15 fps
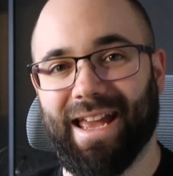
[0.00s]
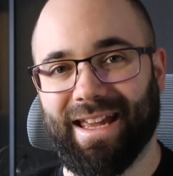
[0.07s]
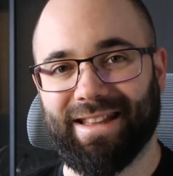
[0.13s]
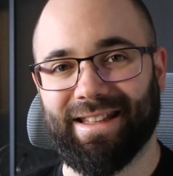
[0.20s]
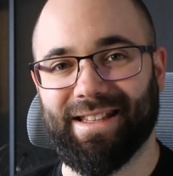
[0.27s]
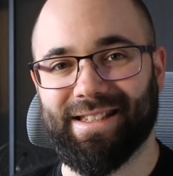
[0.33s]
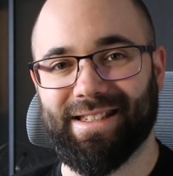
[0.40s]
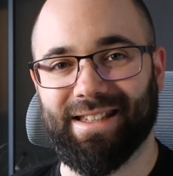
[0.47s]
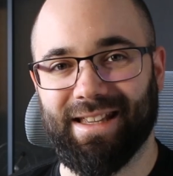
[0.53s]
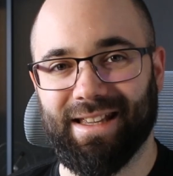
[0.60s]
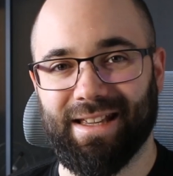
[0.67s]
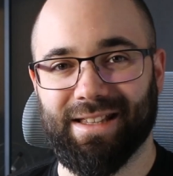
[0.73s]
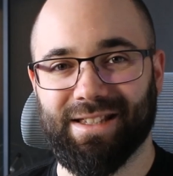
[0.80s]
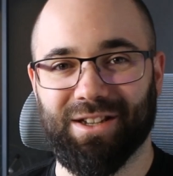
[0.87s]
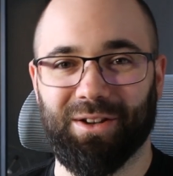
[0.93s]

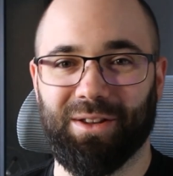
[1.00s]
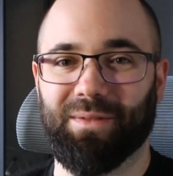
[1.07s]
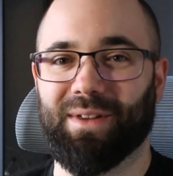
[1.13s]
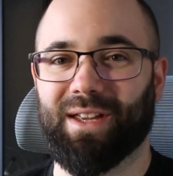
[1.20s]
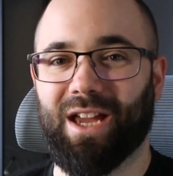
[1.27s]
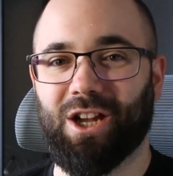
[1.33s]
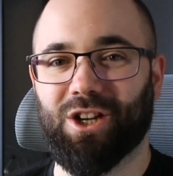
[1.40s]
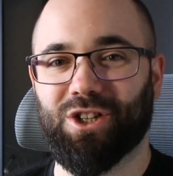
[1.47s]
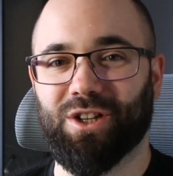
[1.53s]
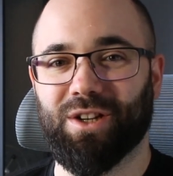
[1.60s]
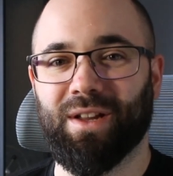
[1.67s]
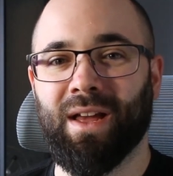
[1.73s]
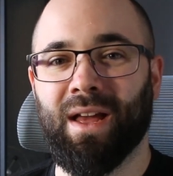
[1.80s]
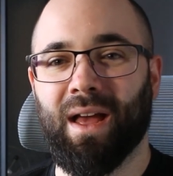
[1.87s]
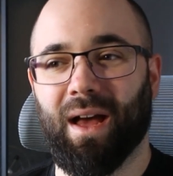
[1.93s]
ATC
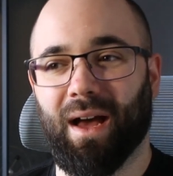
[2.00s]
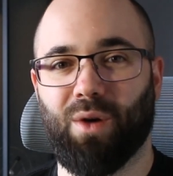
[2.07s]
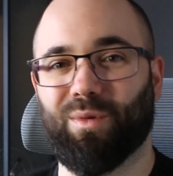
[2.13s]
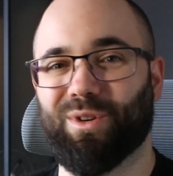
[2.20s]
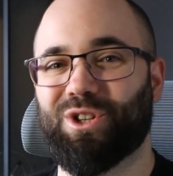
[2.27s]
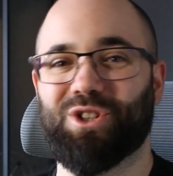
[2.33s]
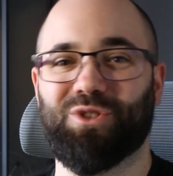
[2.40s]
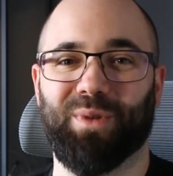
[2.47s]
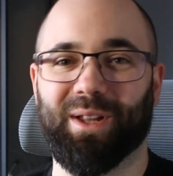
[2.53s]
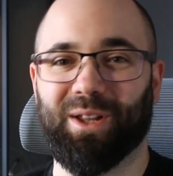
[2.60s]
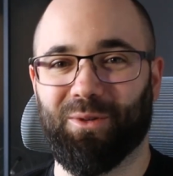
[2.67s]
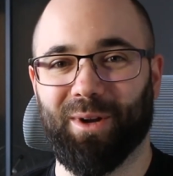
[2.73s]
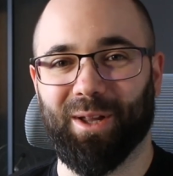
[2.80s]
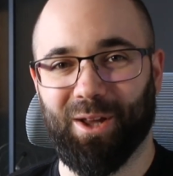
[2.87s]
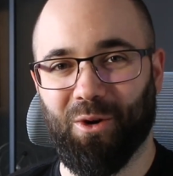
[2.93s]
certification, which is really,
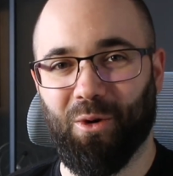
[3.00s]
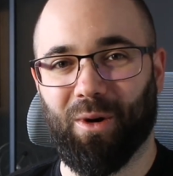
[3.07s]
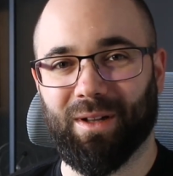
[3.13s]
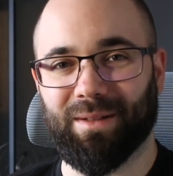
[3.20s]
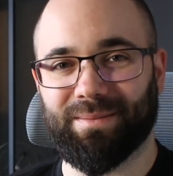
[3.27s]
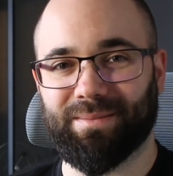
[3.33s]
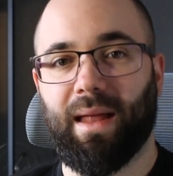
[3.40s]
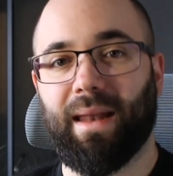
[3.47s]
really cool.